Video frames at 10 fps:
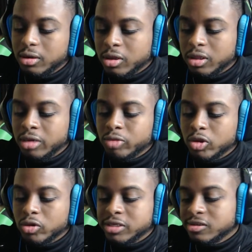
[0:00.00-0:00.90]
One of the
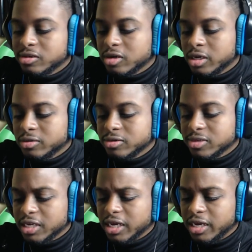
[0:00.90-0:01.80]
employees saw it and was
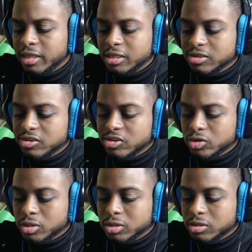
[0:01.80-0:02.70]
like, hey, I think this is
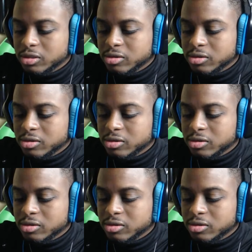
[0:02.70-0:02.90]
yours.